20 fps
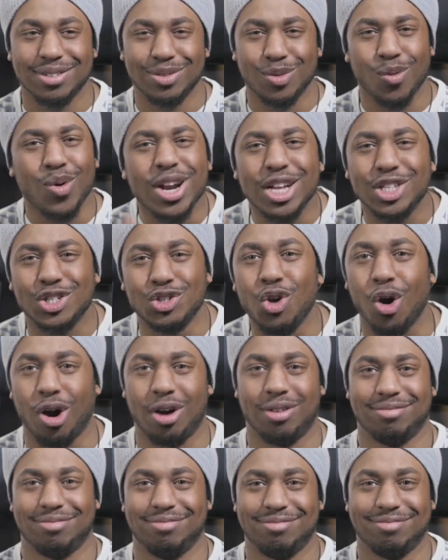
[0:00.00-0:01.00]
when it's
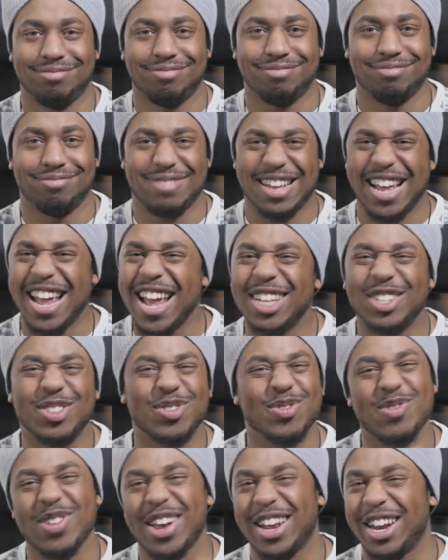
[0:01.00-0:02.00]
not. It's
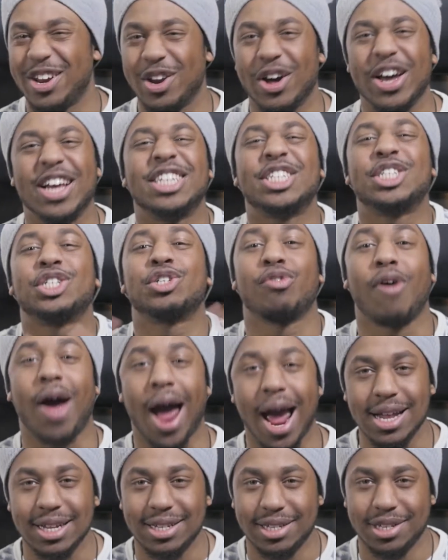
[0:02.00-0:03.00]
really not. It tries